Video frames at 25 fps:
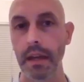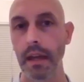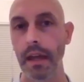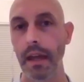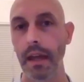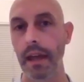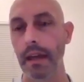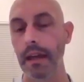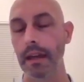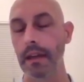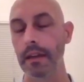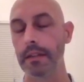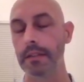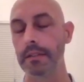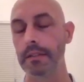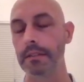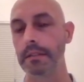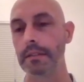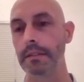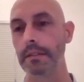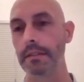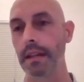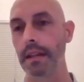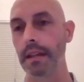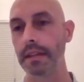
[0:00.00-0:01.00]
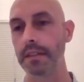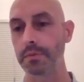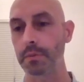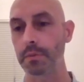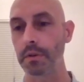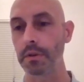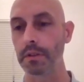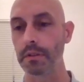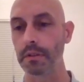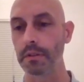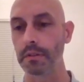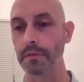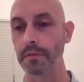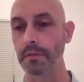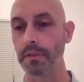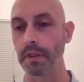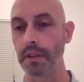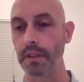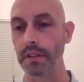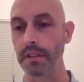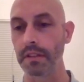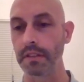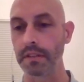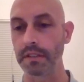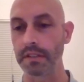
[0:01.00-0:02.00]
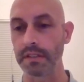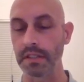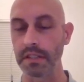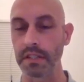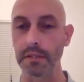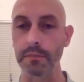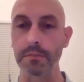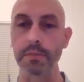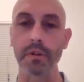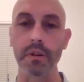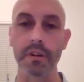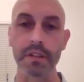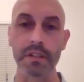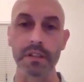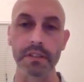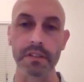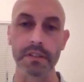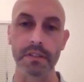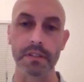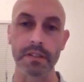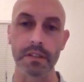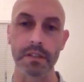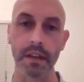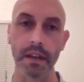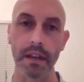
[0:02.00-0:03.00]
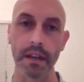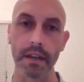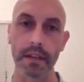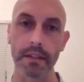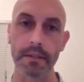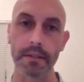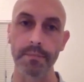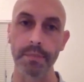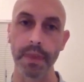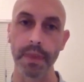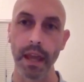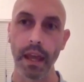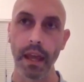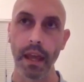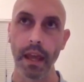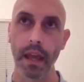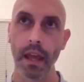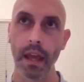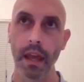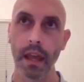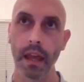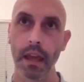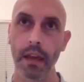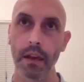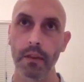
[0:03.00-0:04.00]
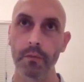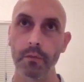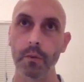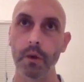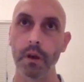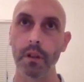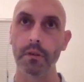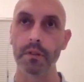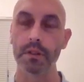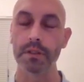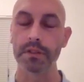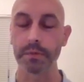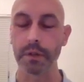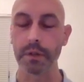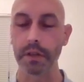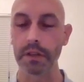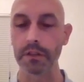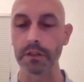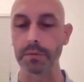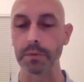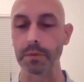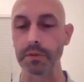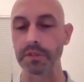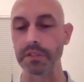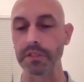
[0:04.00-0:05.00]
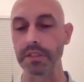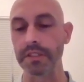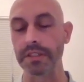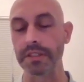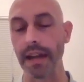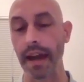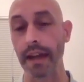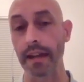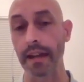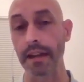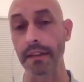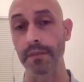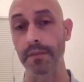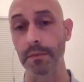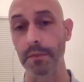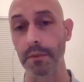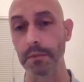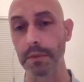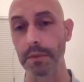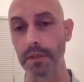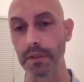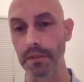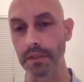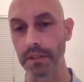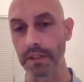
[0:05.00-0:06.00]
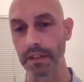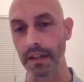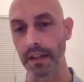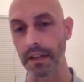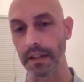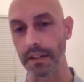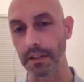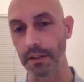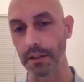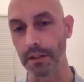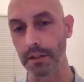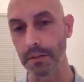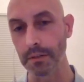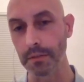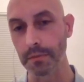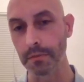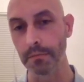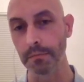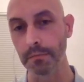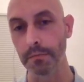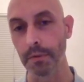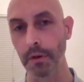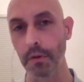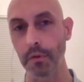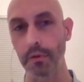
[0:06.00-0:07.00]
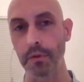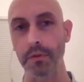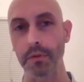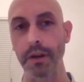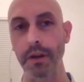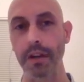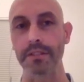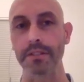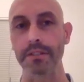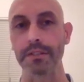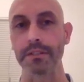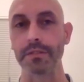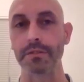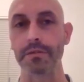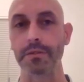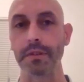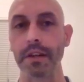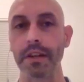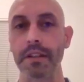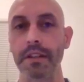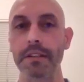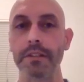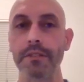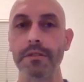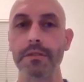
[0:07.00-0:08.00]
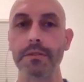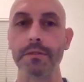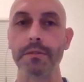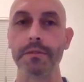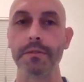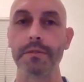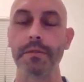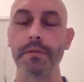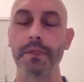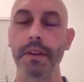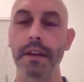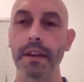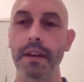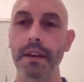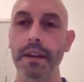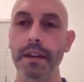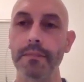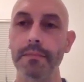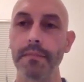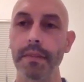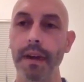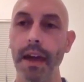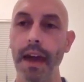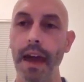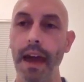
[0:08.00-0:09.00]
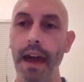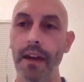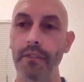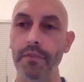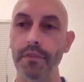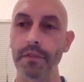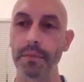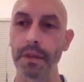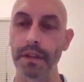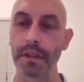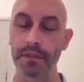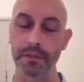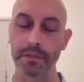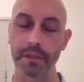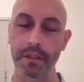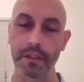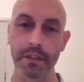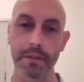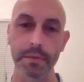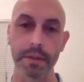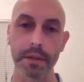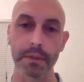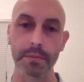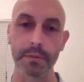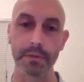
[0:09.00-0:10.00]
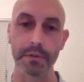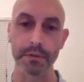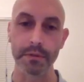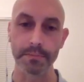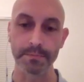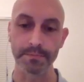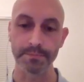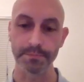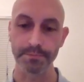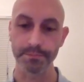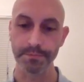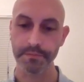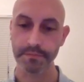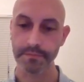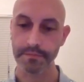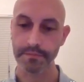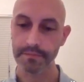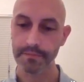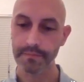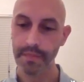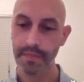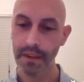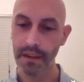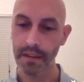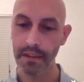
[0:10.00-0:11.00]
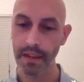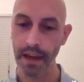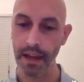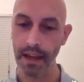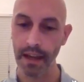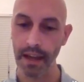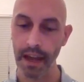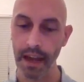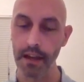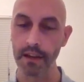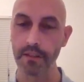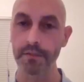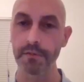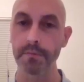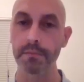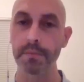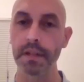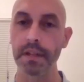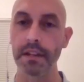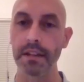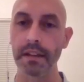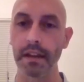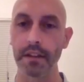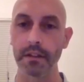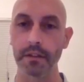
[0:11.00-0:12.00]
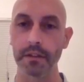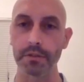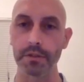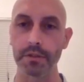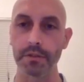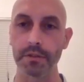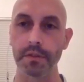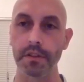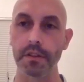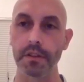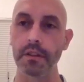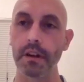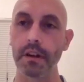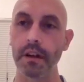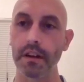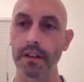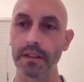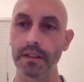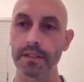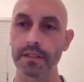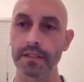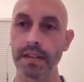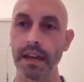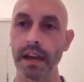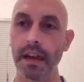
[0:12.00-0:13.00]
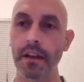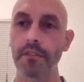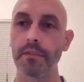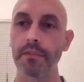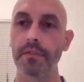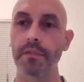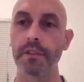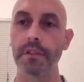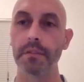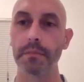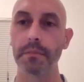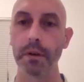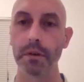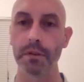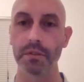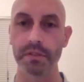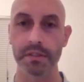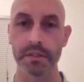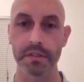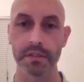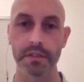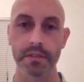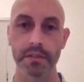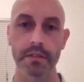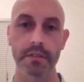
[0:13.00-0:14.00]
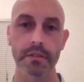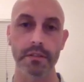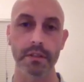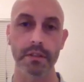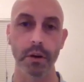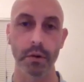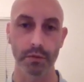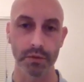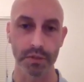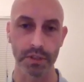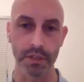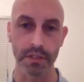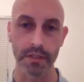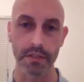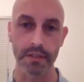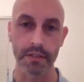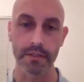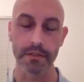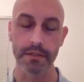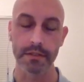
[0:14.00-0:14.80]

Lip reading: And that's where the sticking point is. And one of the reasons why you're supposed to attack it from the middle and then kind of go both directions, right? You have to make sure that the people that have been in that culture for the longest have the most coaching.